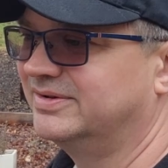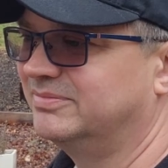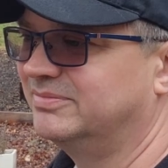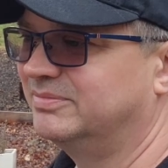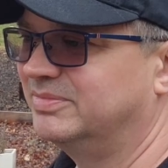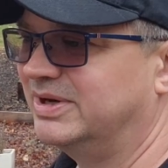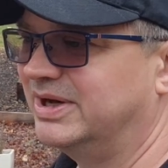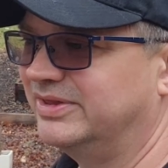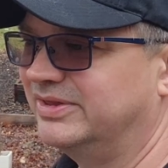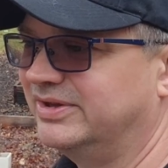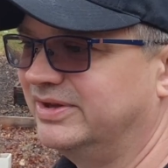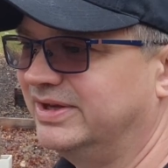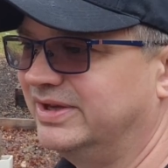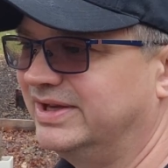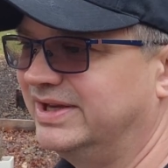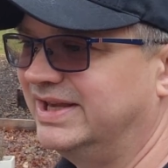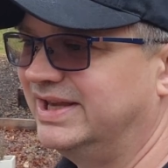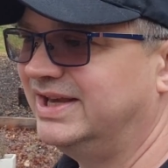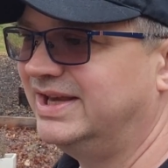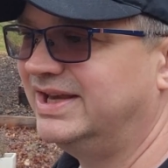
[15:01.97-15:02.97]
but the
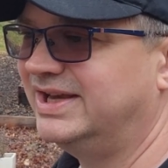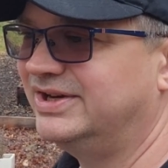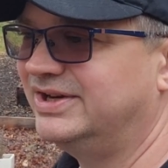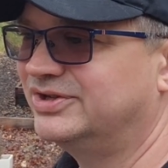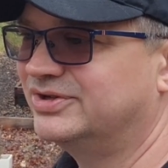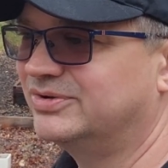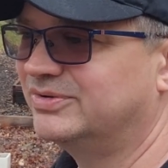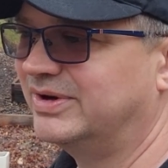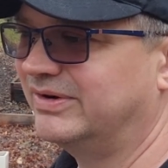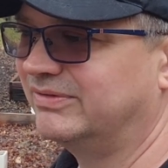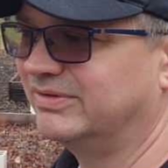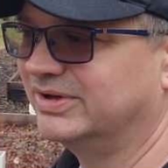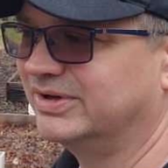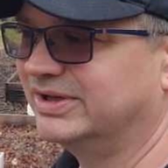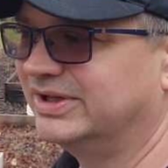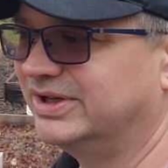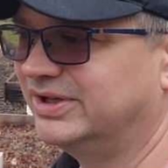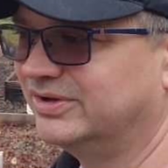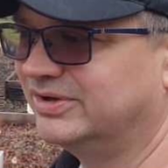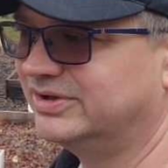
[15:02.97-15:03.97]
key to a
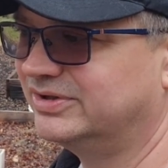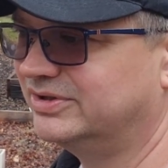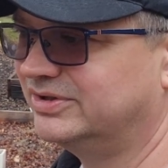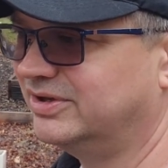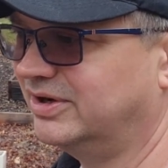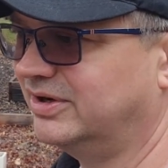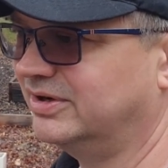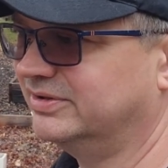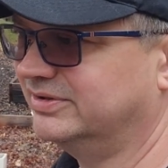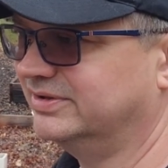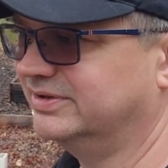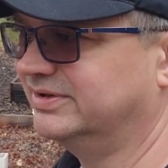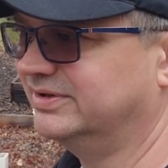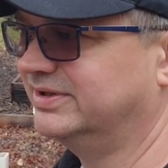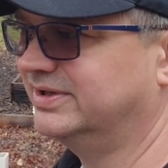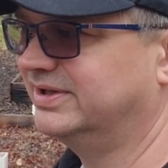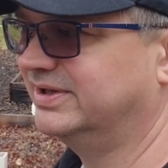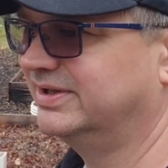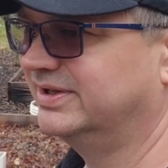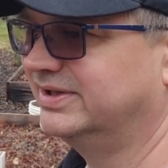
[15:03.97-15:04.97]
really good garden,
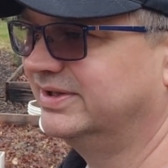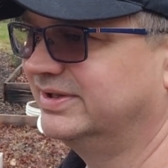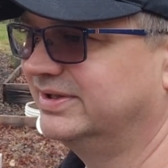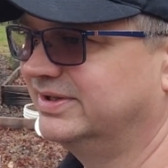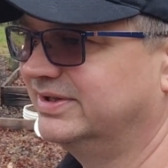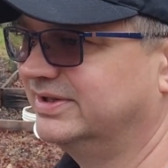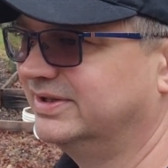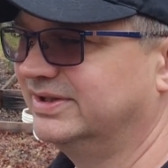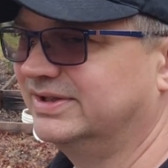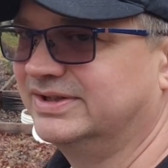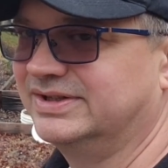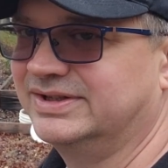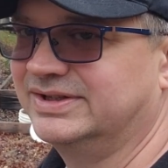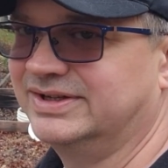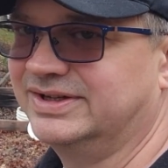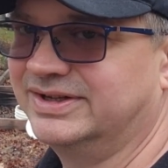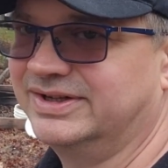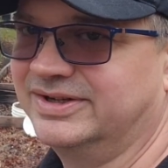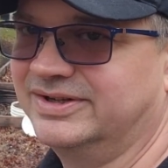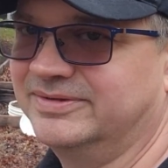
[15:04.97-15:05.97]

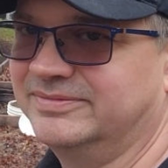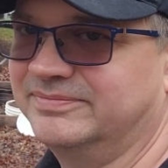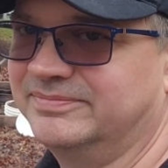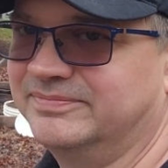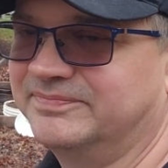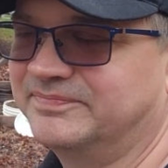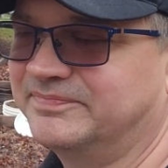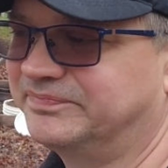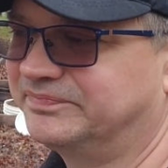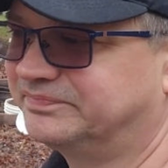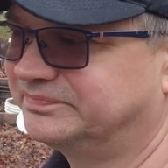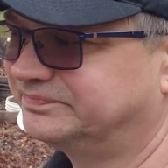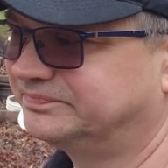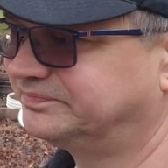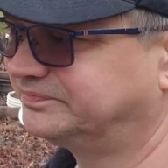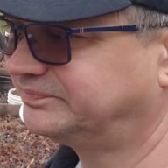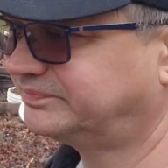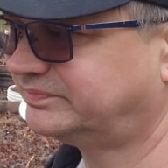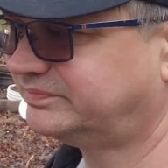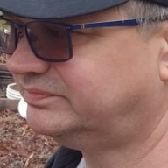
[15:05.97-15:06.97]
and
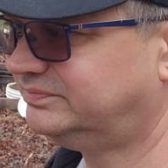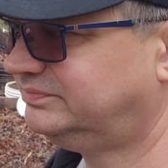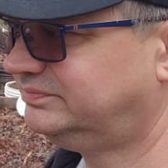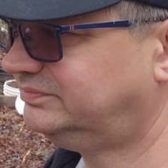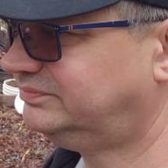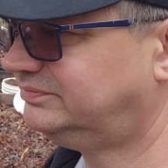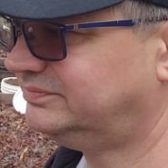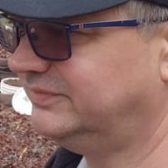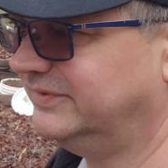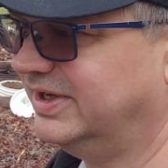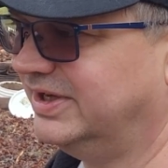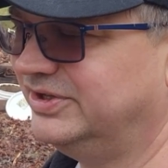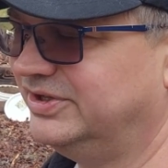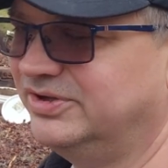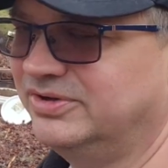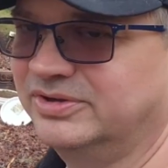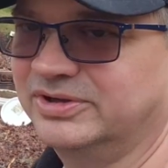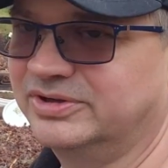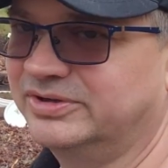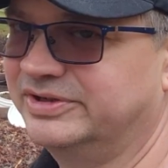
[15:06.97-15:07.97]

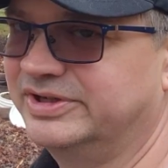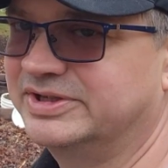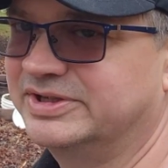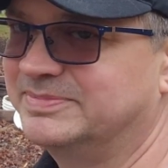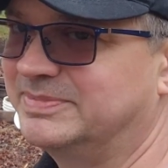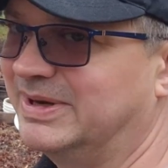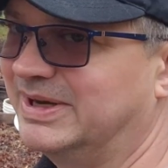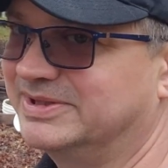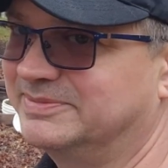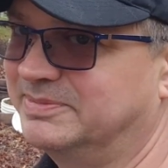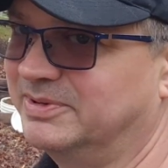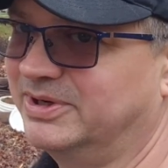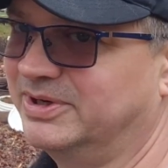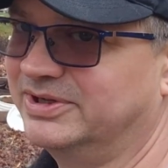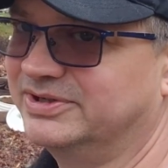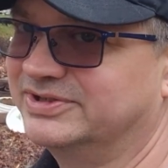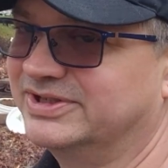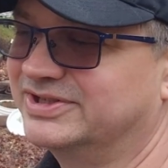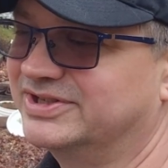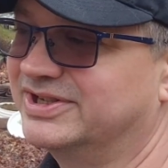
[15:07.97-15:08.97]
you learn this by
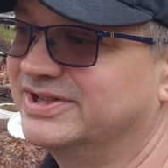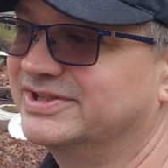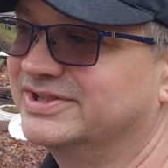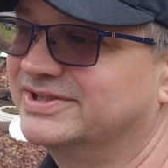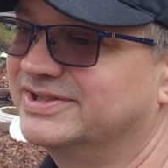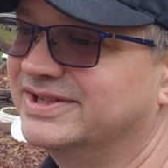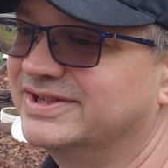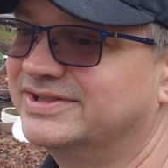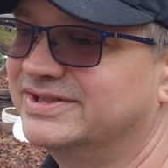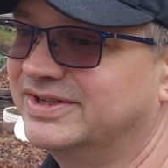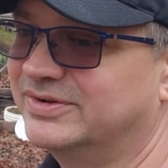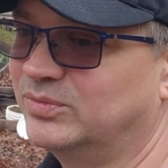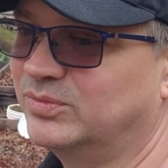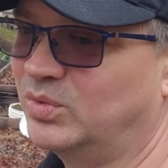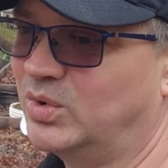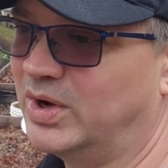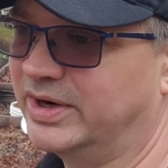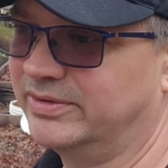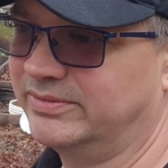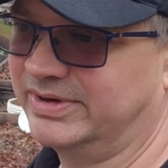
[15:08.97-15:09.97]
experience, is consistent
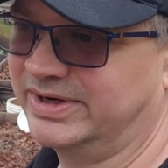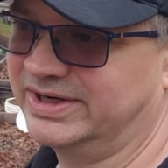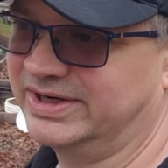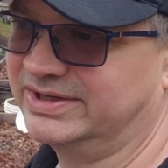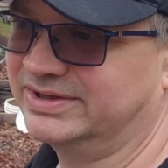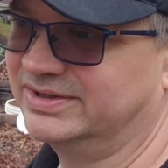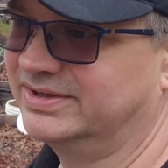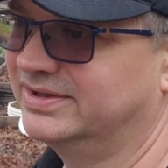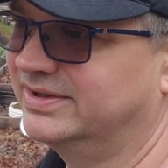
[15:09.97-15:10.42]
watering.